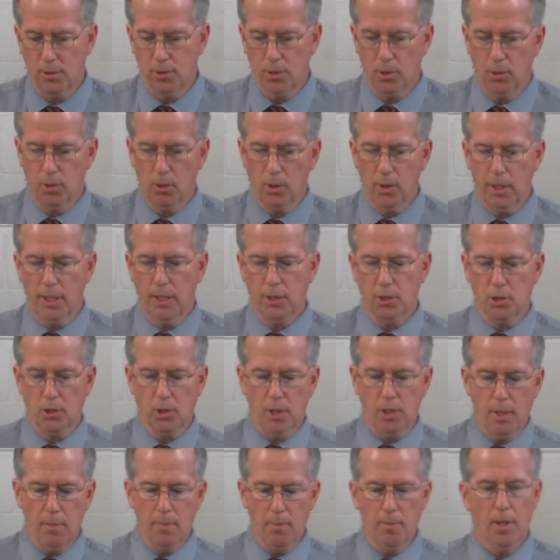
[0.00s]
to look at
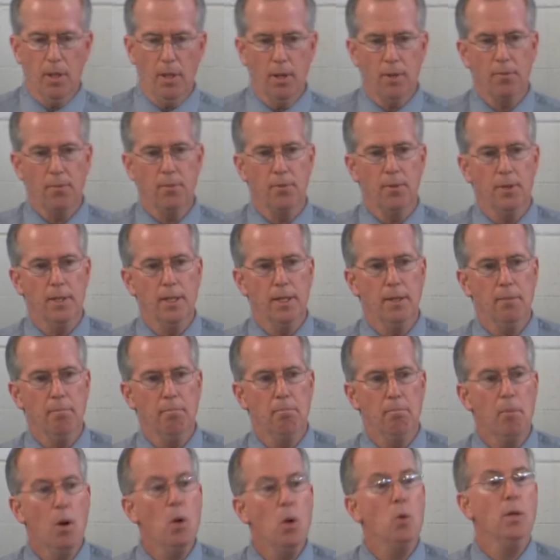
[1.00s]
some of the
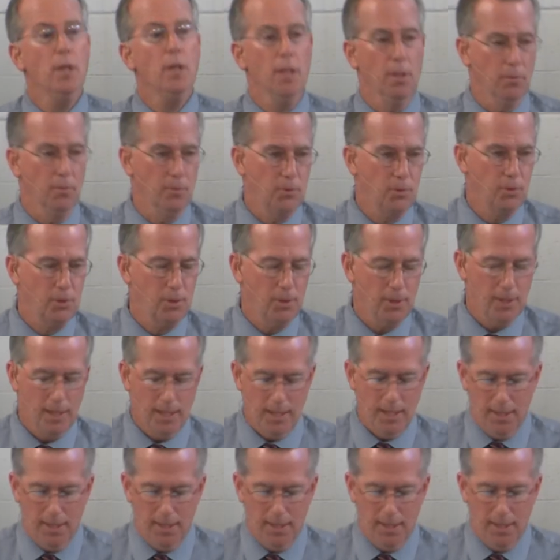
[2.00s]
motives